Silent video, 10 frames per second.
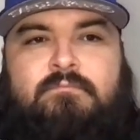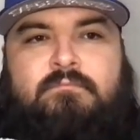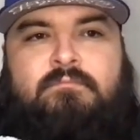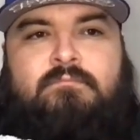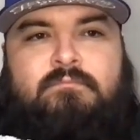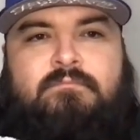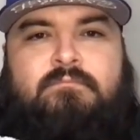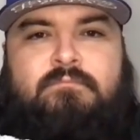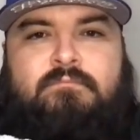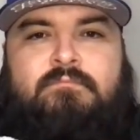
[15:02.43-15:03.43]

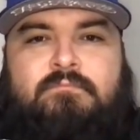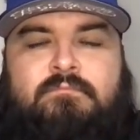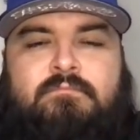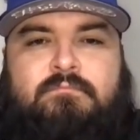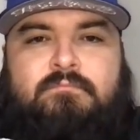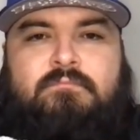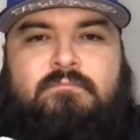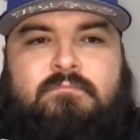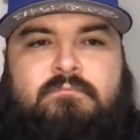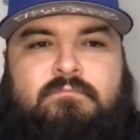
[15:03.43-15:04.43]

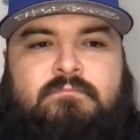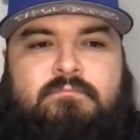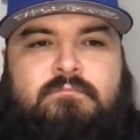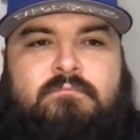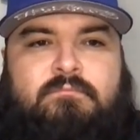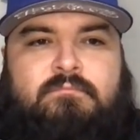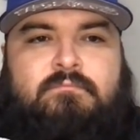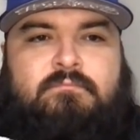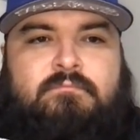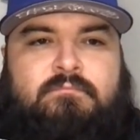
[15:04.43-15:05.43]

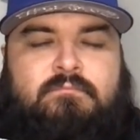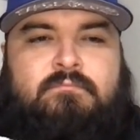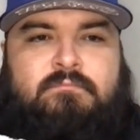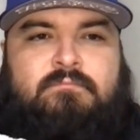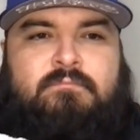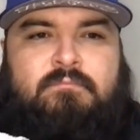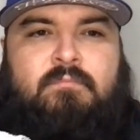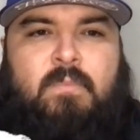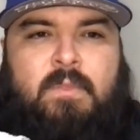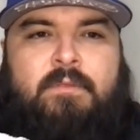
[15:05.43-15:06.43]

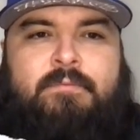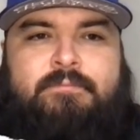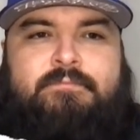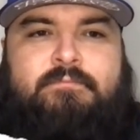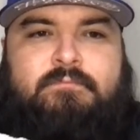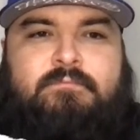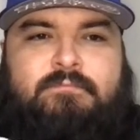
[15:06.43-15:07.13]
No words are spoken by the person on screen.